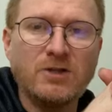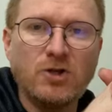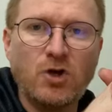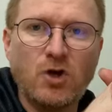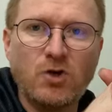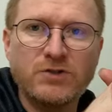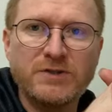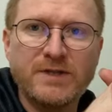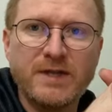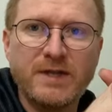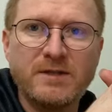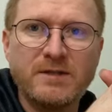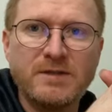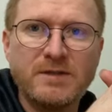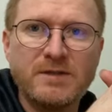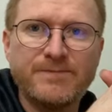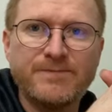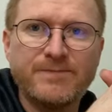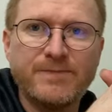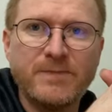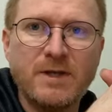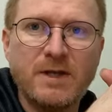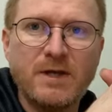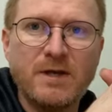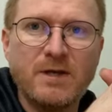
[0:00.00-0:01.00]
and
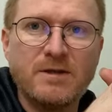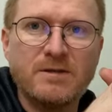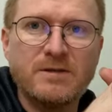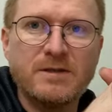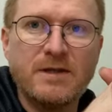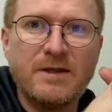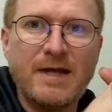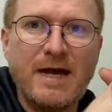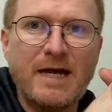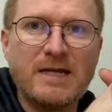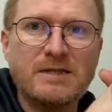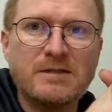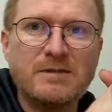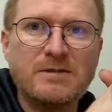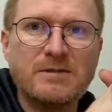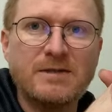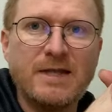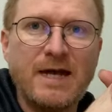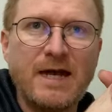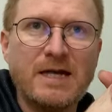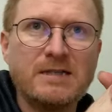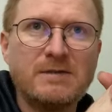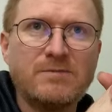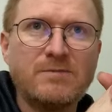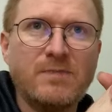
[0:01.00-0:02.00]
Hoskins. So that
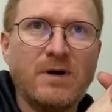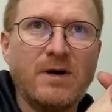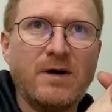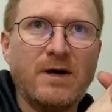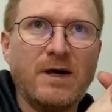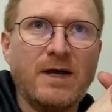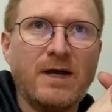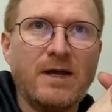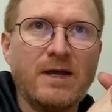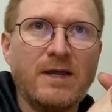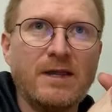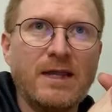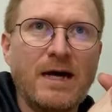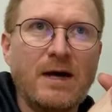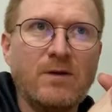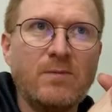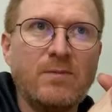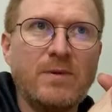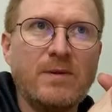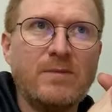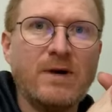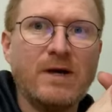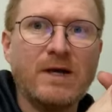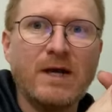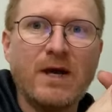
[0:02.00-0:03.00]

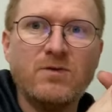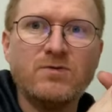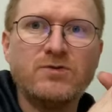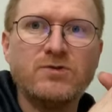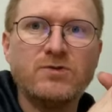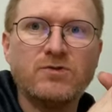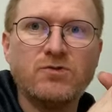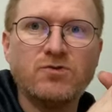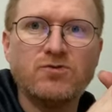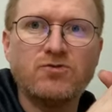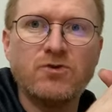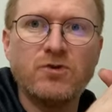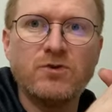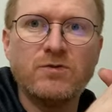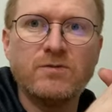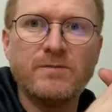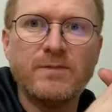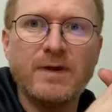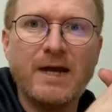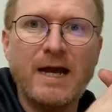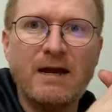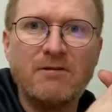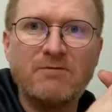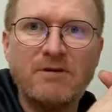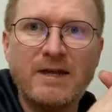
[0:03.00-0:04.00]
would be my go-to
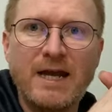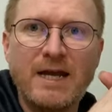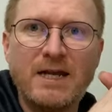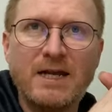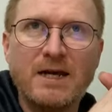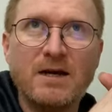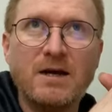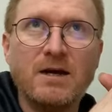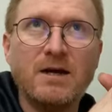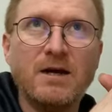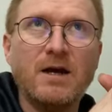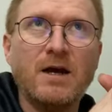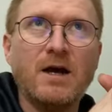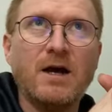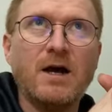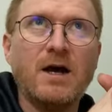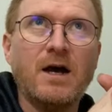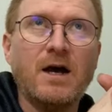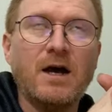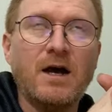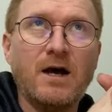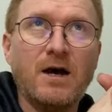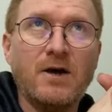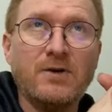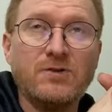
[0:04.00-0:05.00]
crew. Ariana,
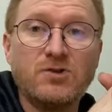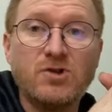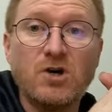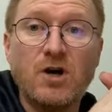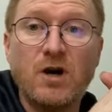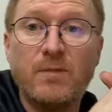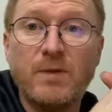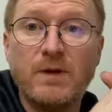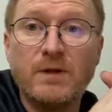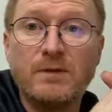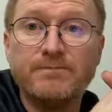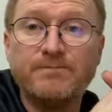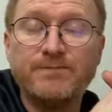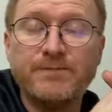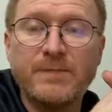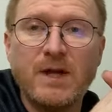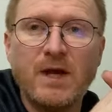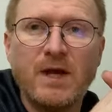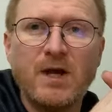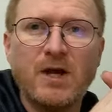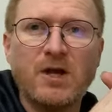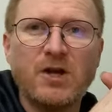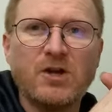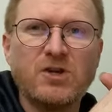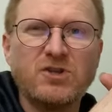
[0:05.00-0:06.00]
Tommen,
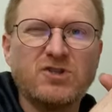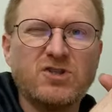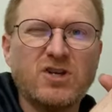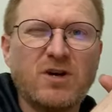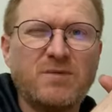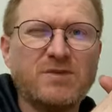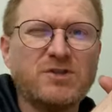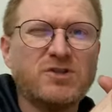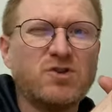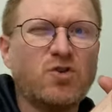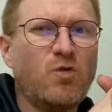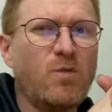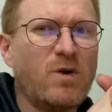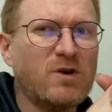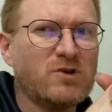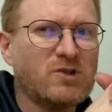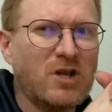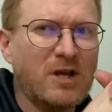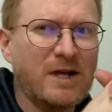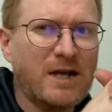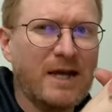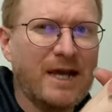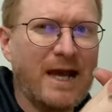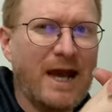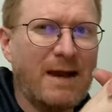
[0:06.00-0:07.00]
because Tommen's
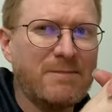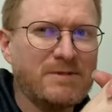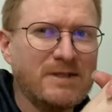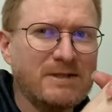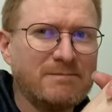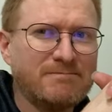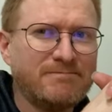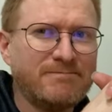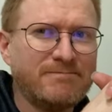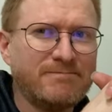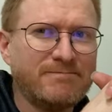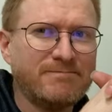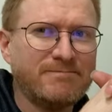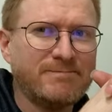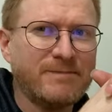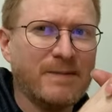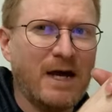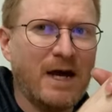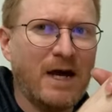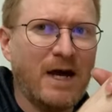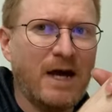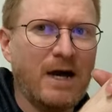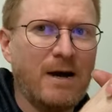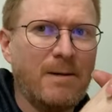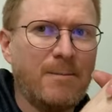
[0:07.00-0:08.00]
almost like a captain,
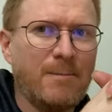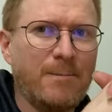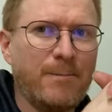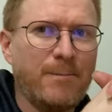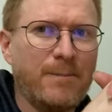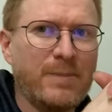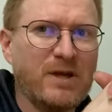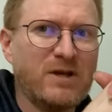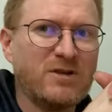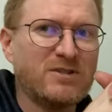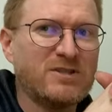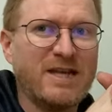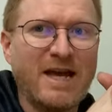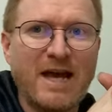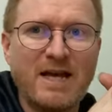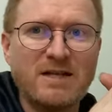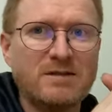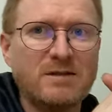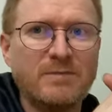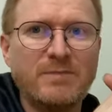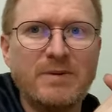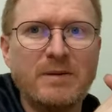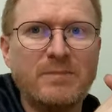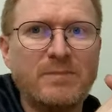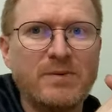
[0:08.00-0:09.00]
because he
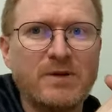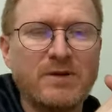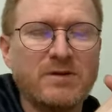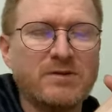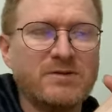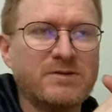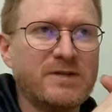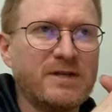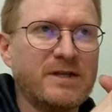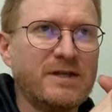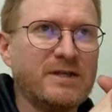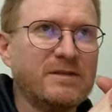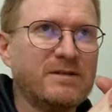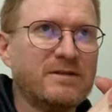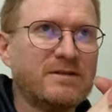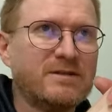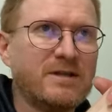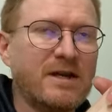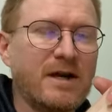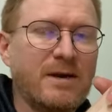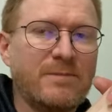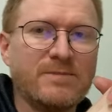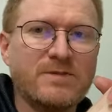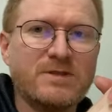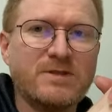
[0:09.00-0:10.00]
has to be, because
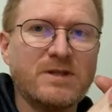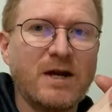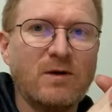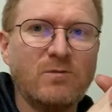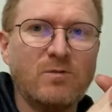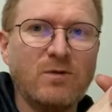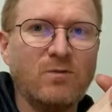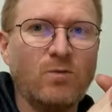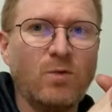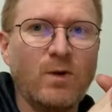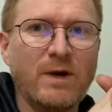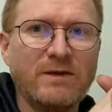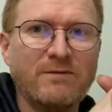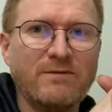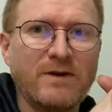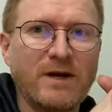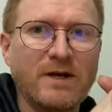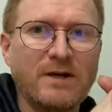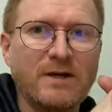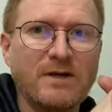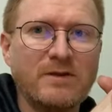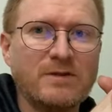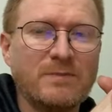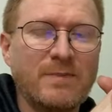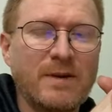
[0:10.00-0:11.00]
he's stuck with
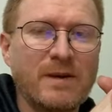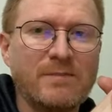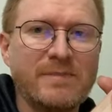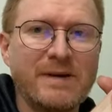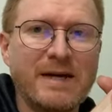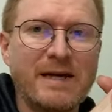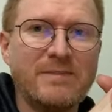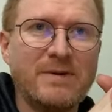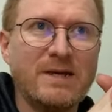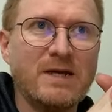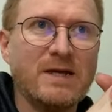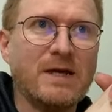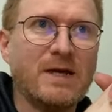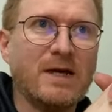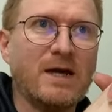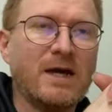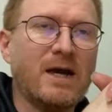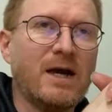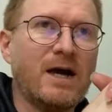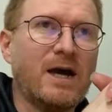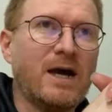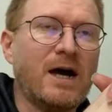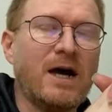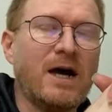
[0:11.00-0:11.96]
Weaver, who's a big baby.